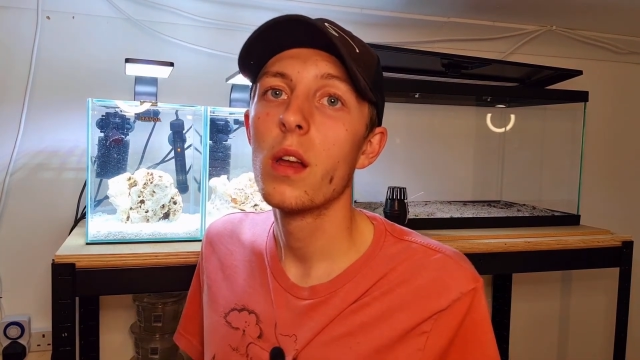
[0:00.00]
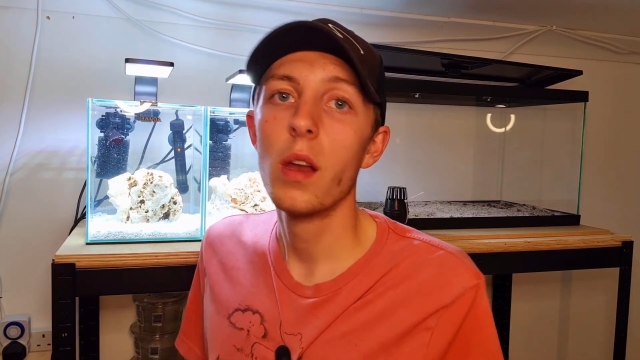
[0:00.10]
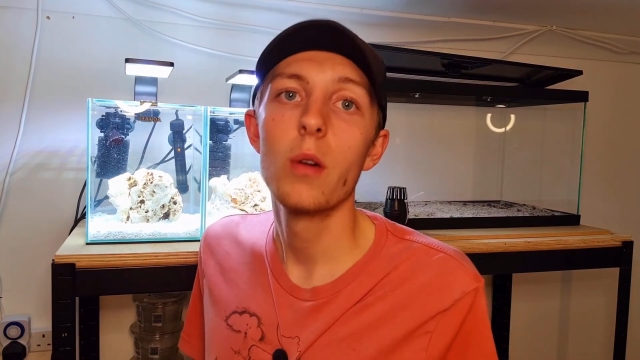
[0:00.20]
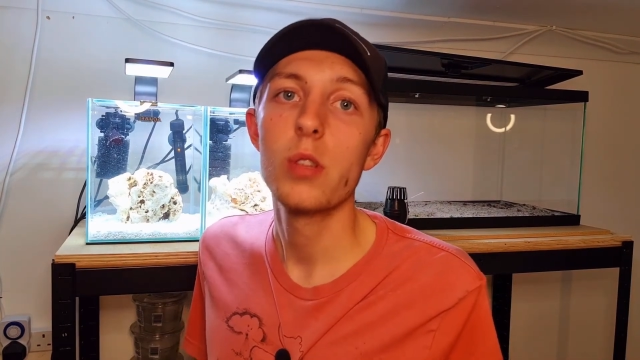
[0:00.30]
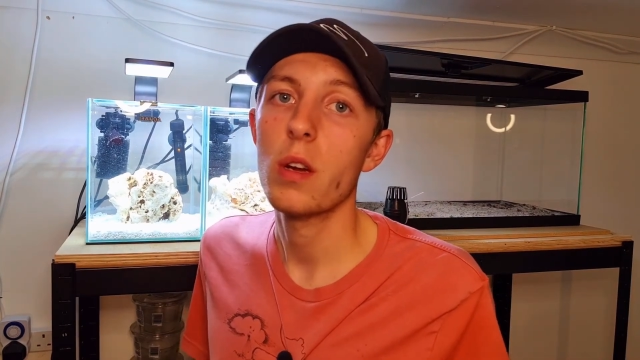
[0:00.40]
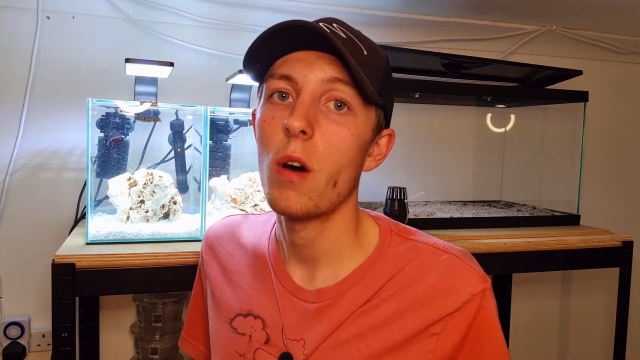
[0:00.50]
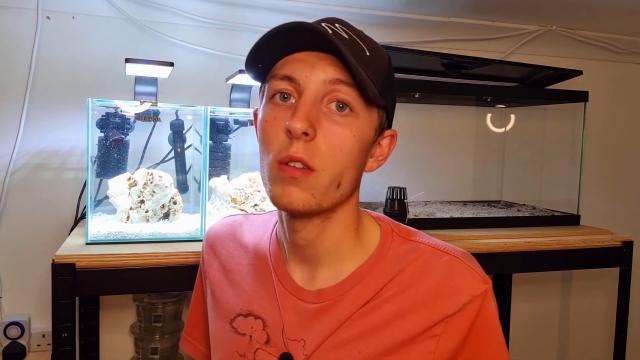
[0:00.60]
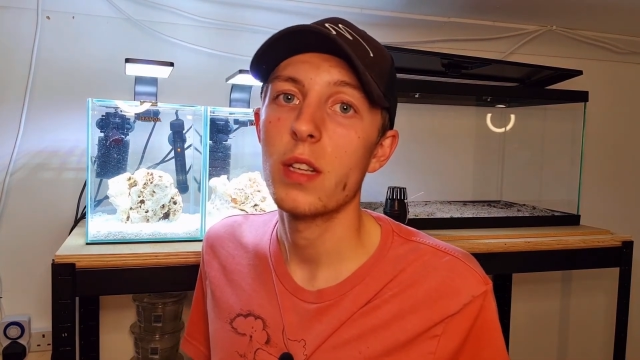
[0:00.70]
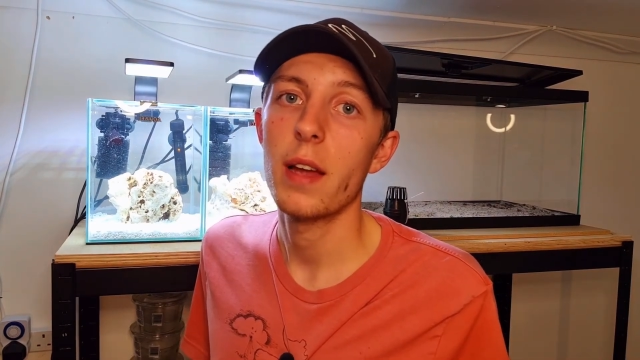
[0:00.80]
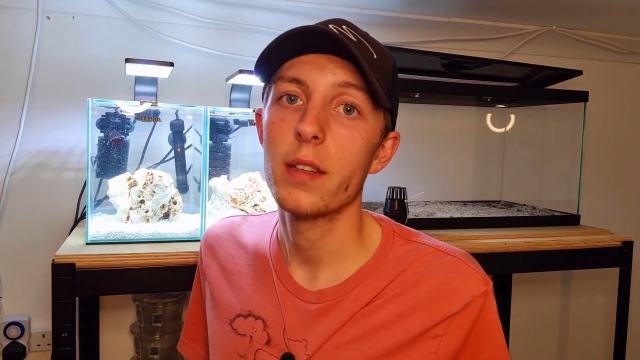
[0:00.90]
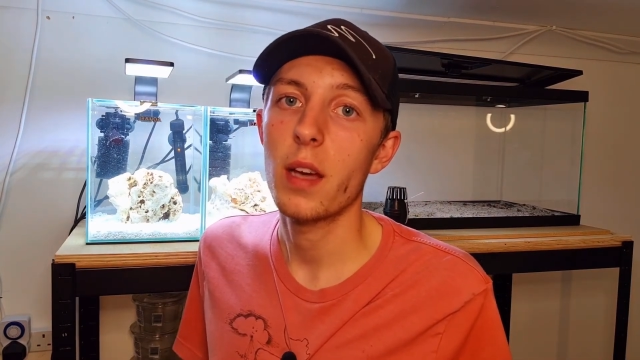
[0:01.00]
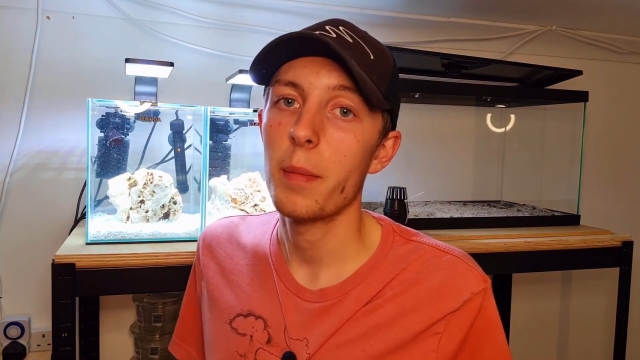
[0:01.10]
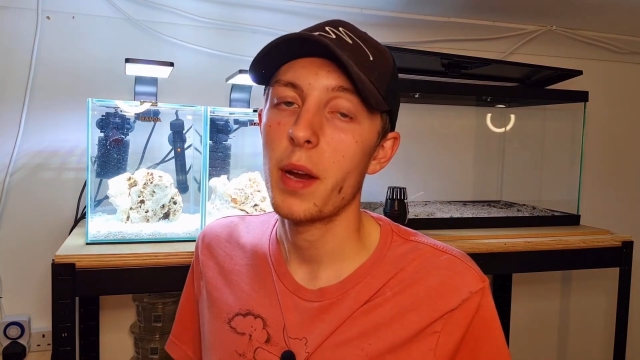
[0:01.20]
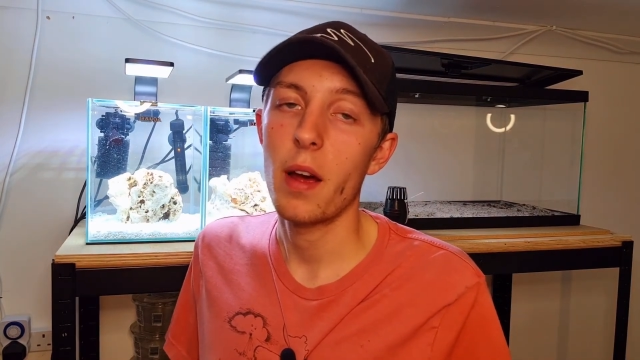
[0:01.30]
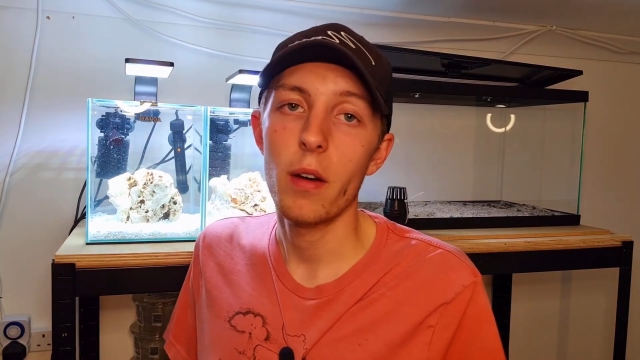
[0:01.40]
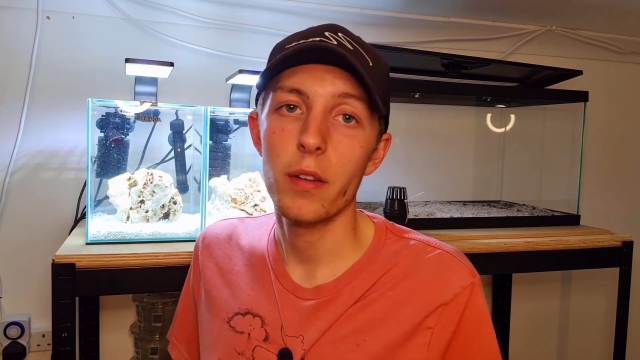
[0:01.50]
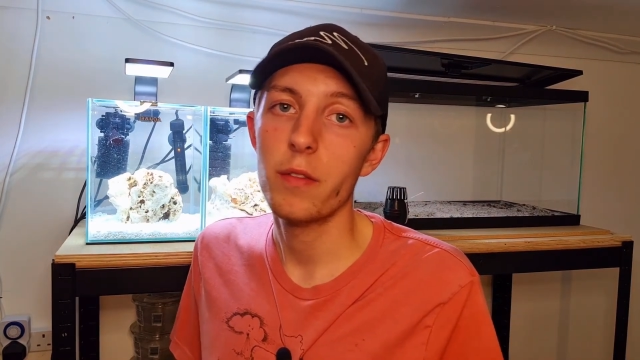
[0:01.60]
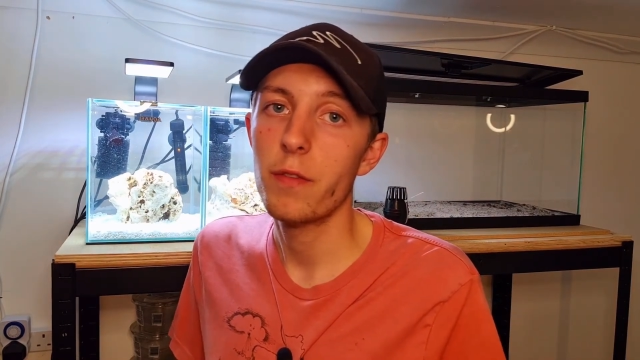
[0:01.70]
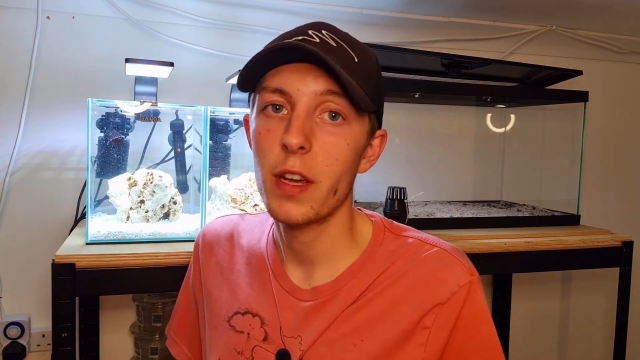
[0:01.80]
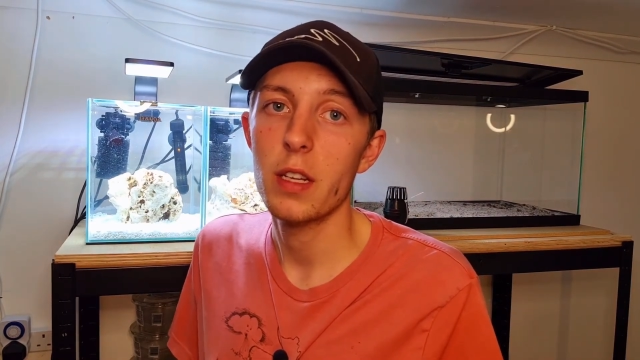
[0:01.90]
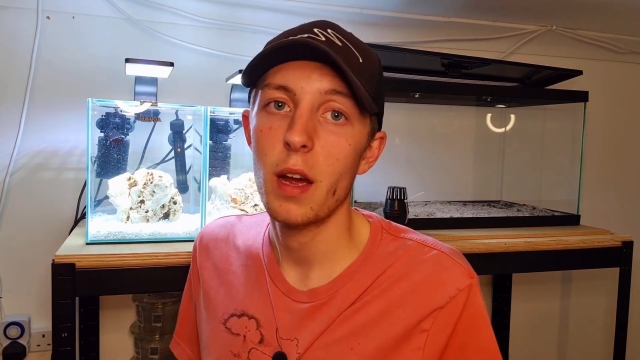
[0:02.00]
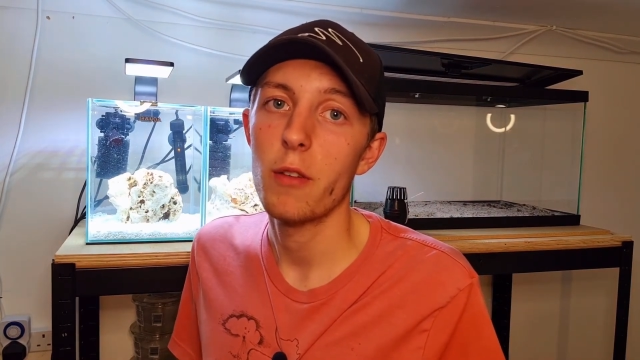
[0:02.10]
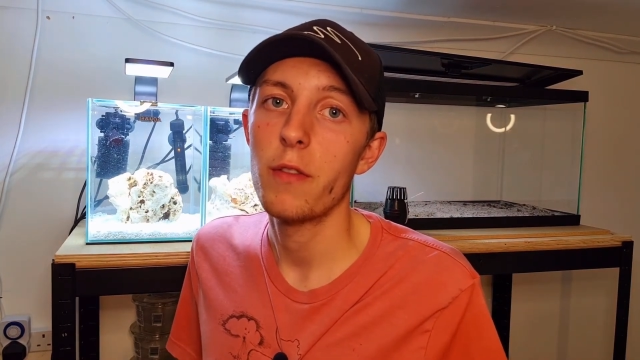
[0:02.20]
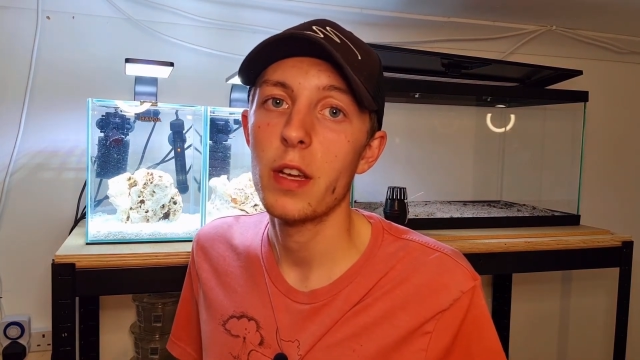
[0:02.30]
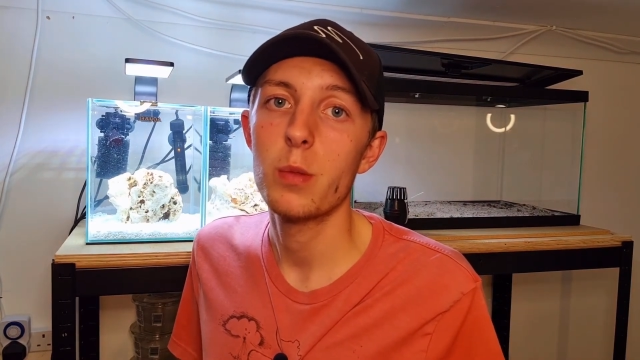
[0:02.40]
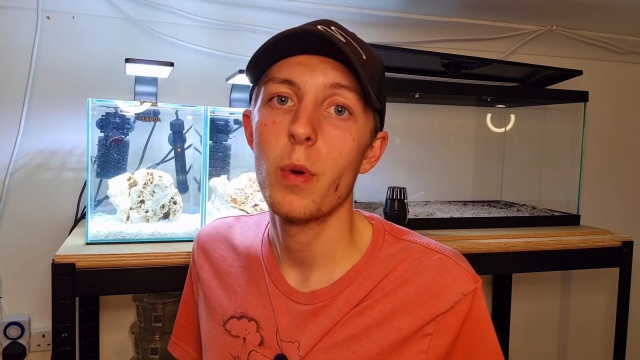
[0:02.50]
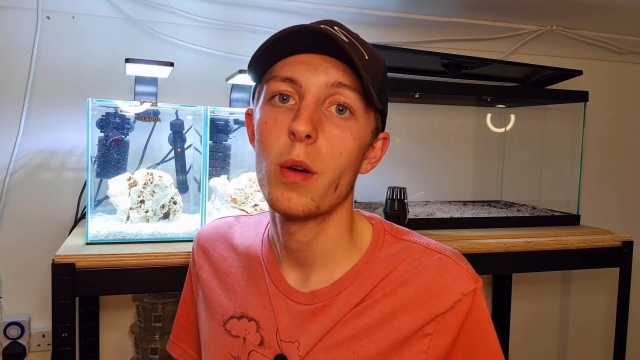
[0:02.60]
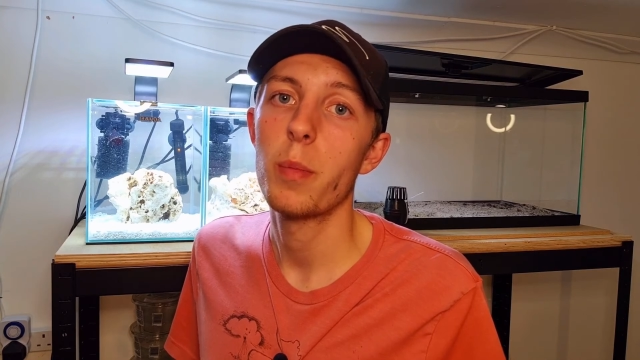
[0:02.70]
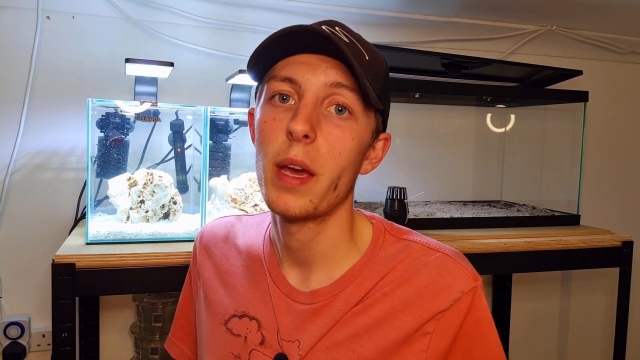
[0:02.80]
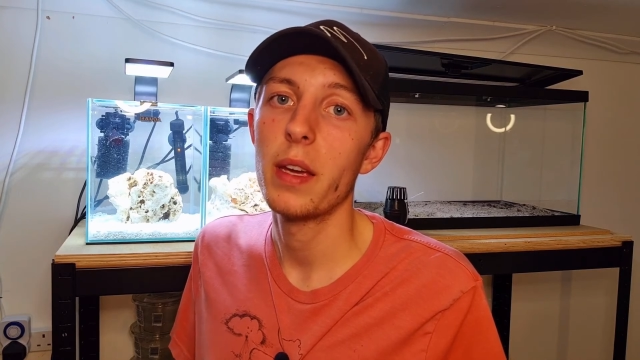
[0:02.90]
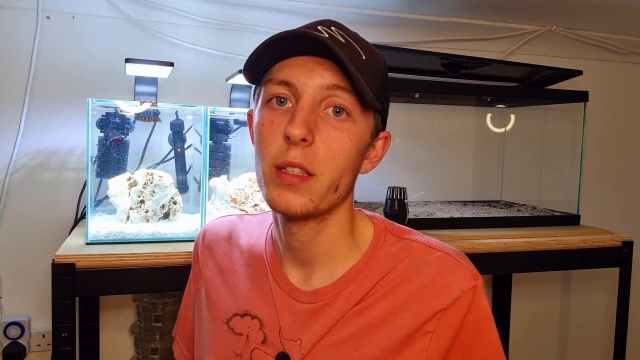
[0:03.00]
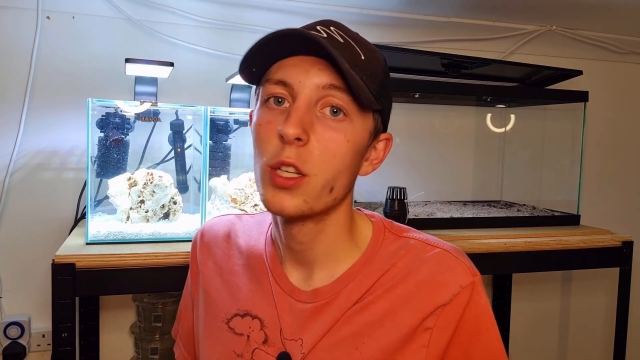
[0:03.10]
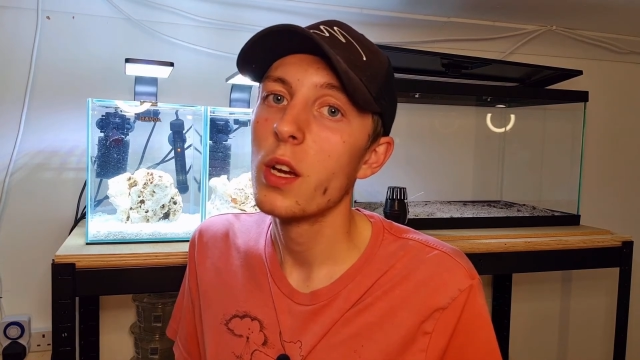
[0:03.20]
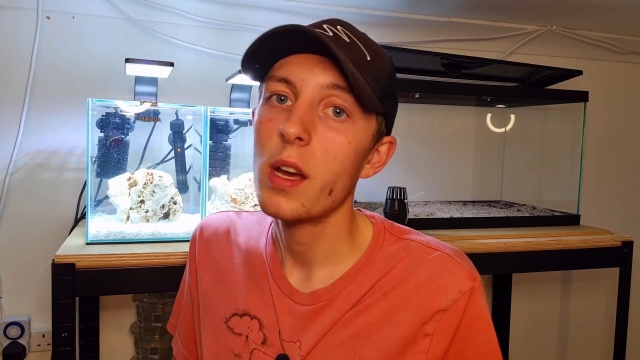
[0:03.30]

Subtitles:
loads of content coming out on our Facebook page,